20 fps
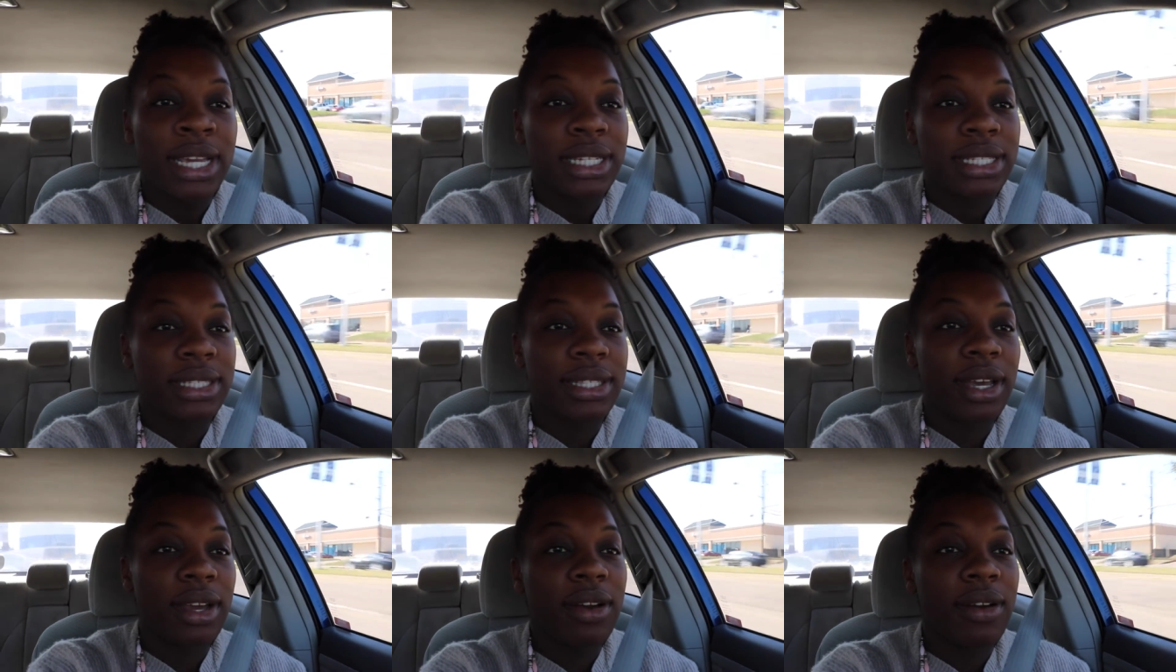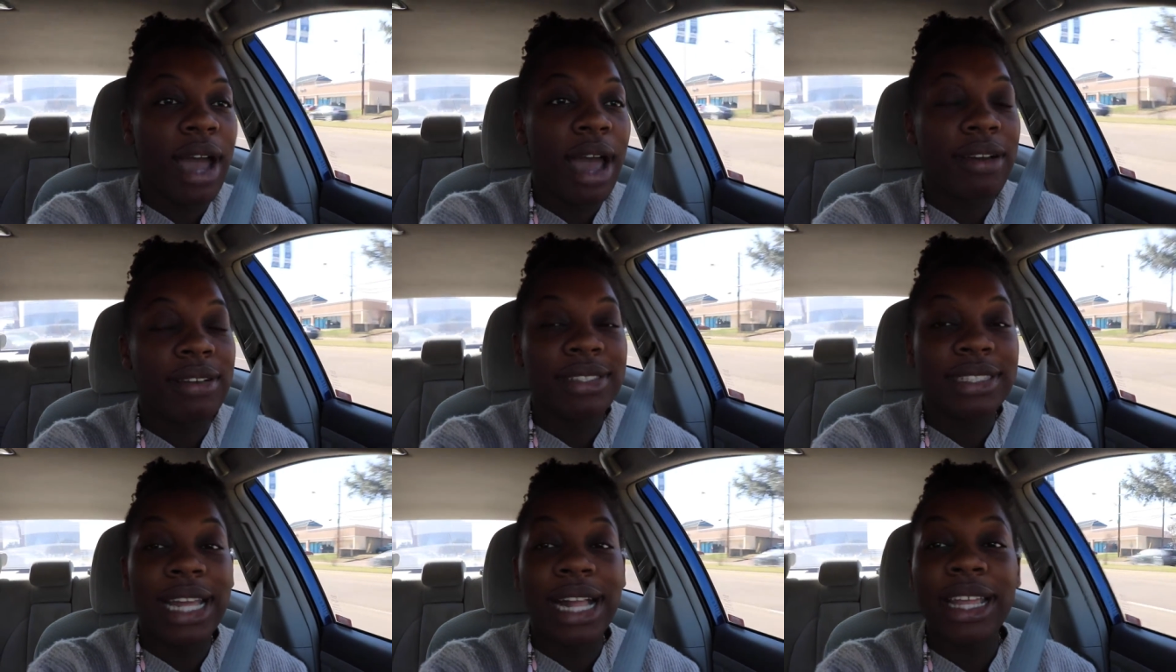so
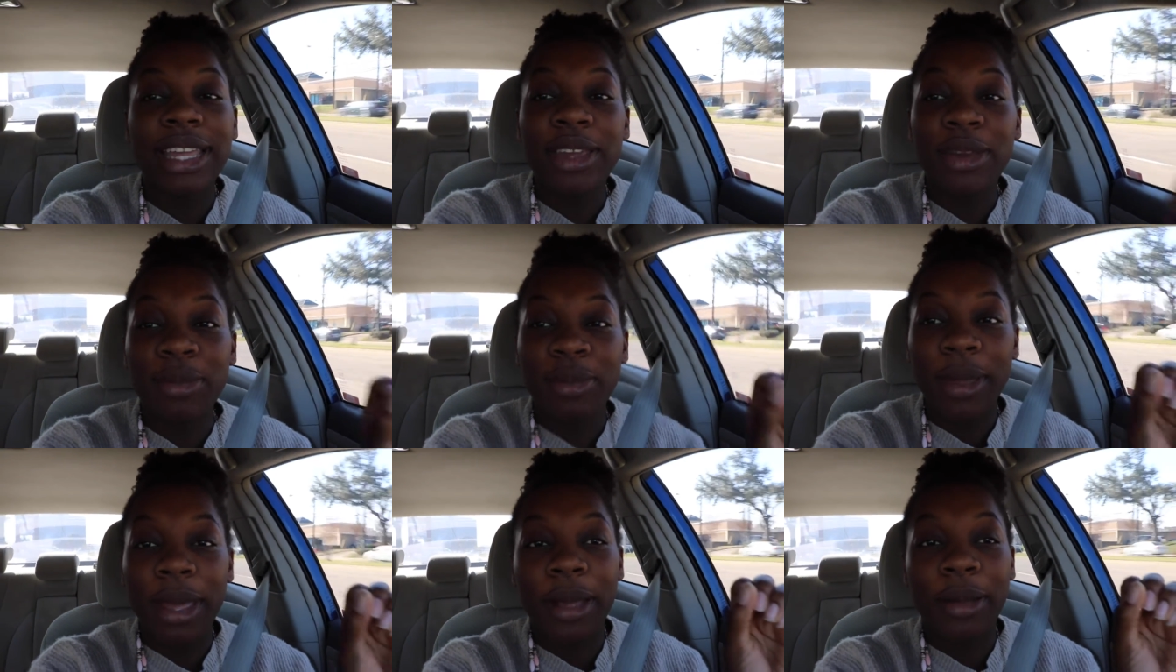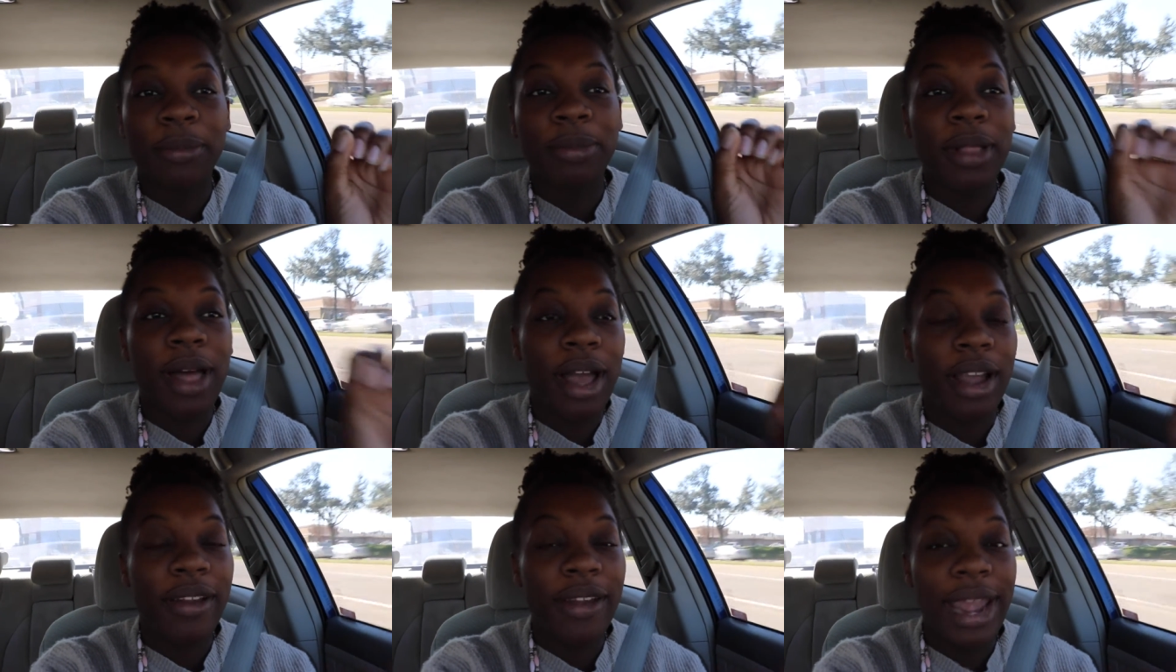i was telling you about
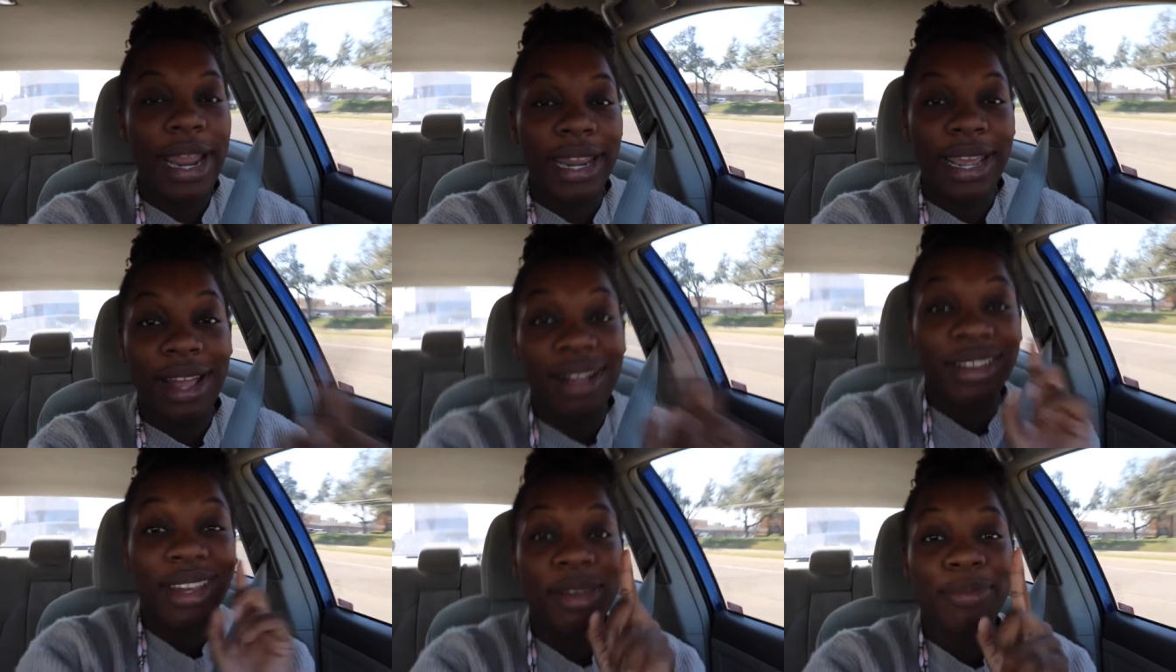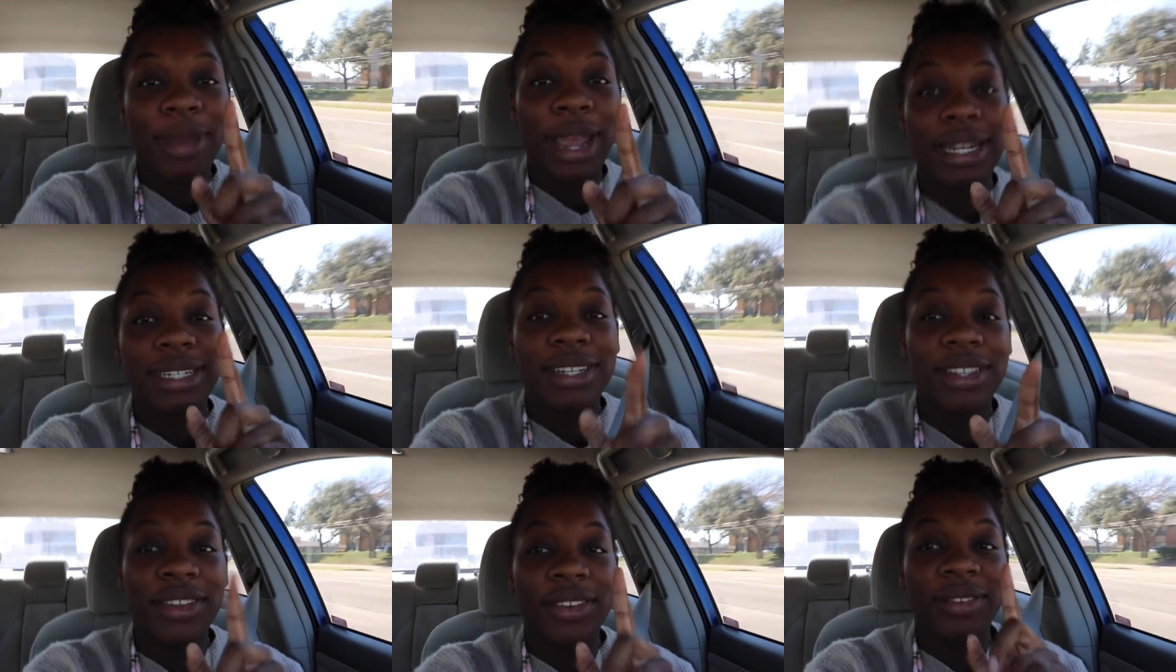blog writing i'll get
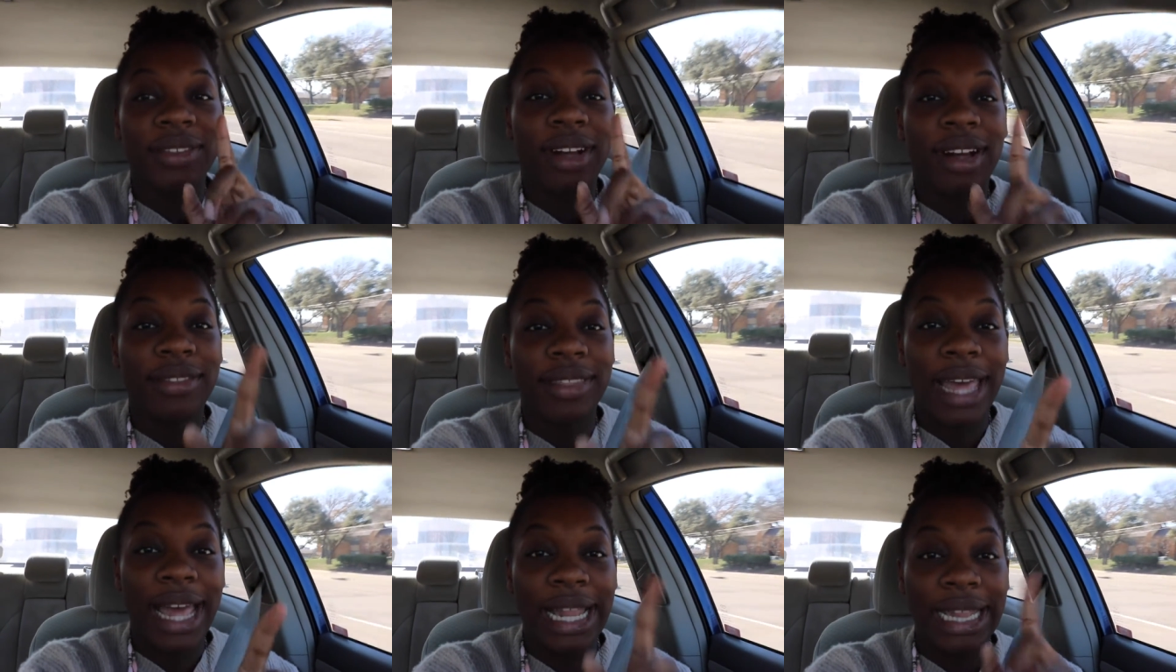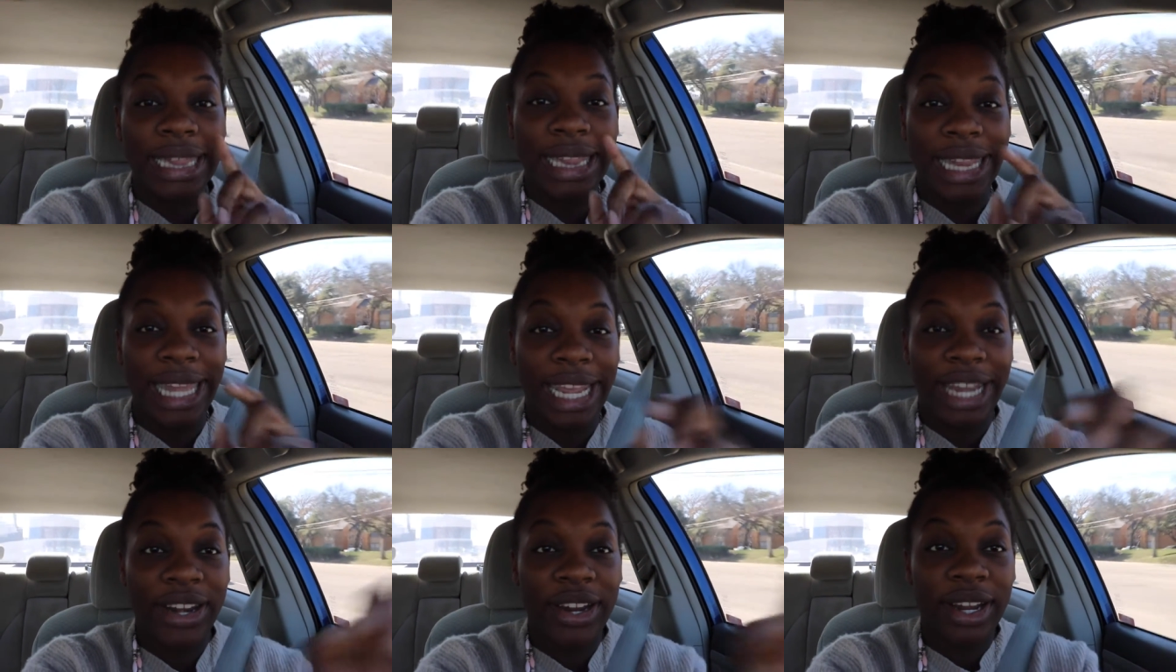back to you on that
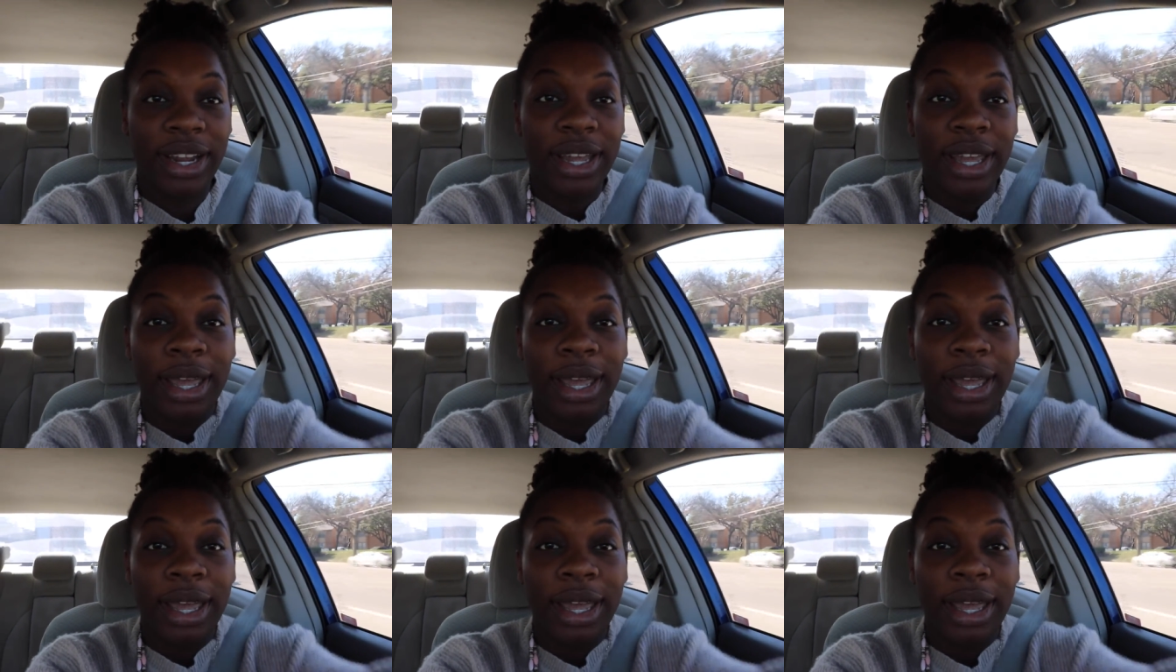later